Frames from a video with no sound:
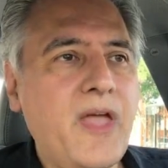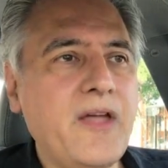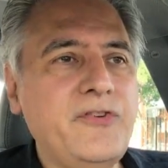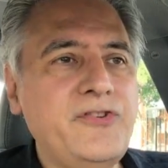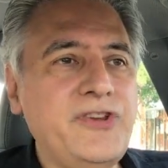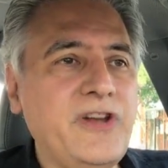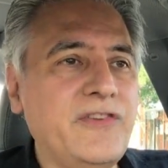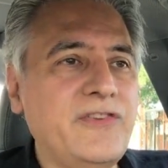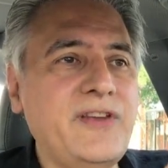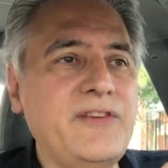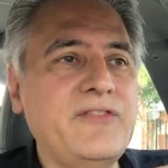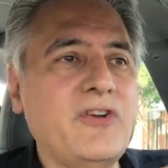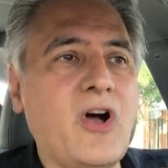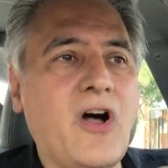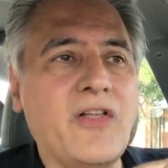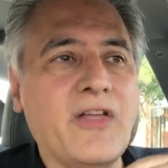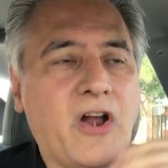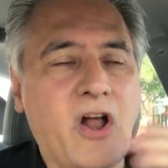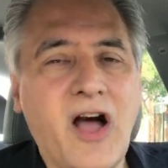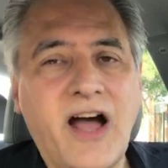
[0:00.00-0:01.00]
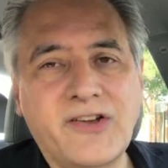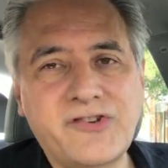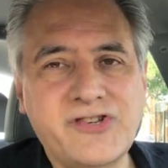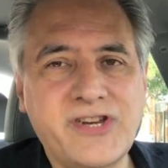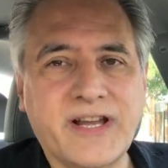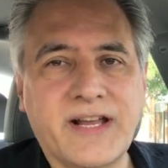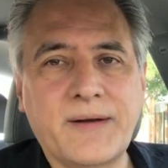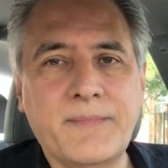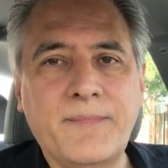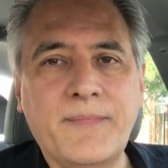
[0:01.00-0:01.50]
She doesn't even call it hot
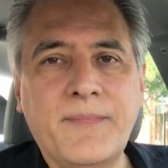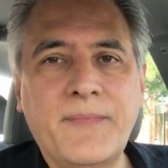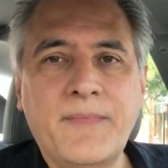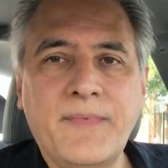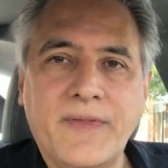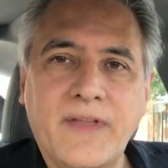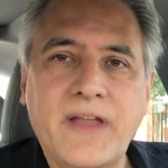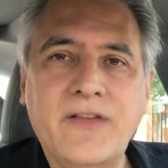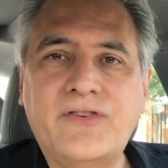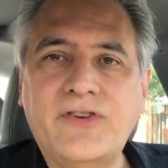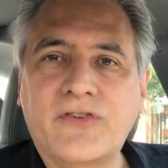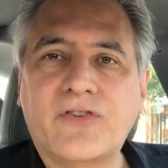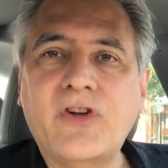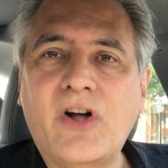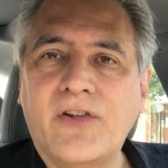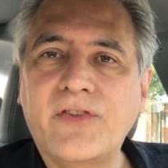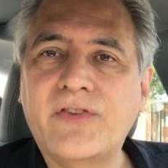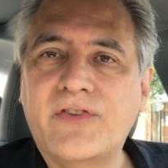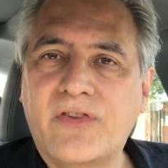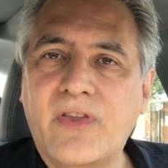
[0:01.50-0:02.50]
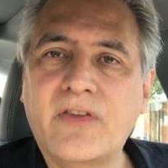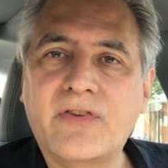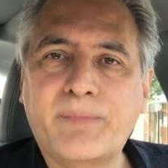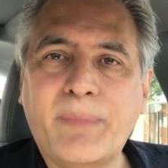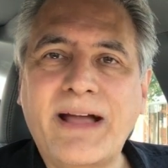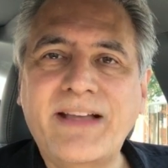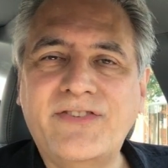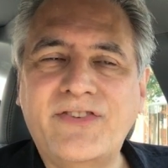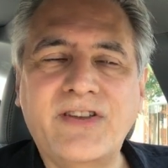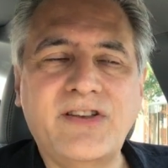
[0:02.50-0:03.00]
chicken. It's just called the
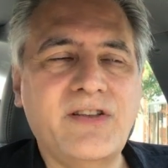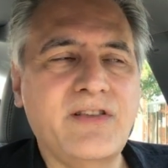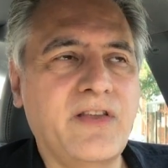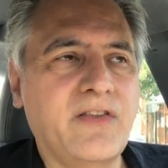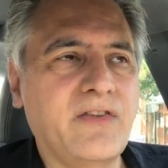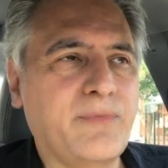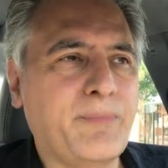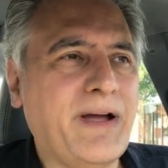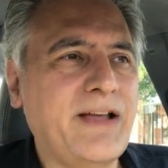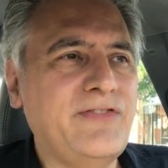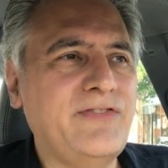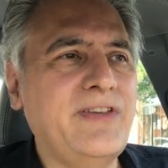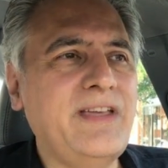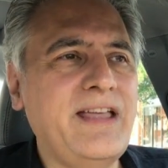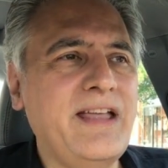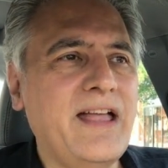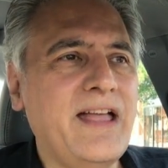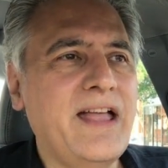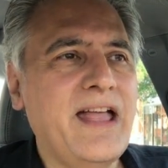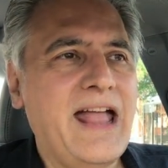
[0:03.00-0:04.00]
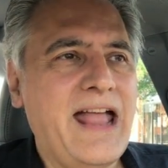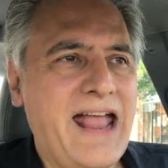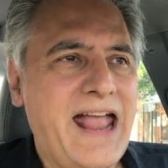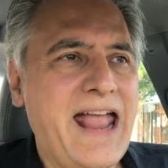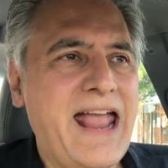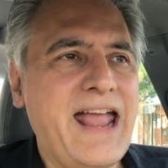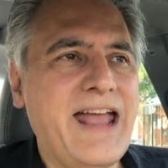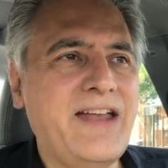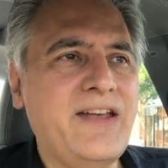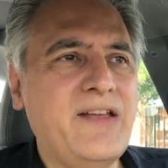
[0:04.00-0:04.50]
spicy
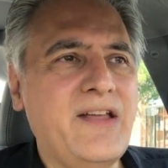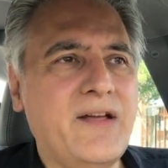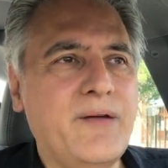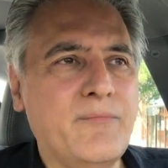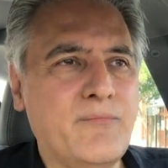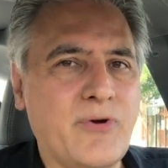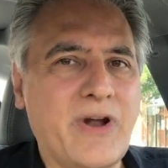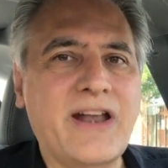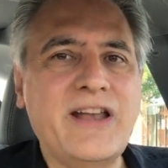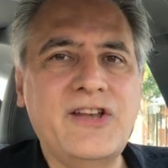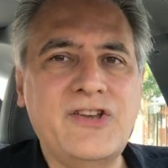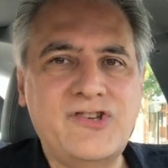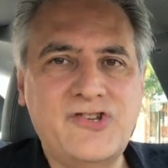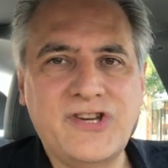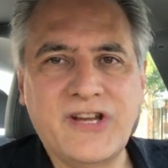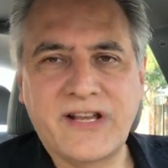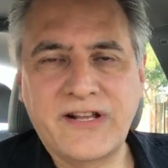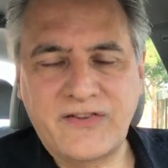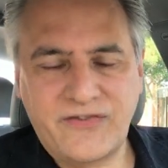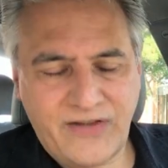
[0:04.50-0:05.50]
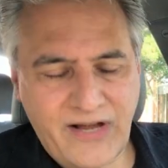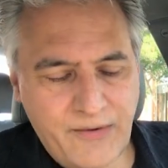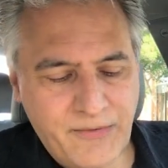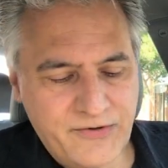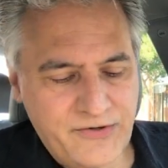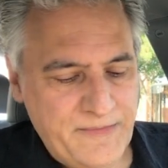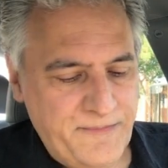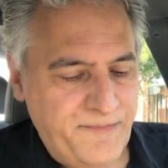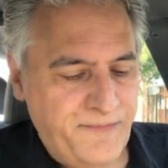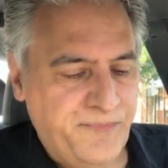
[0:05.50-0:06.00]
hand-breaded chicken
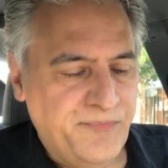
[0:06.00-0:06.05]
sandwich.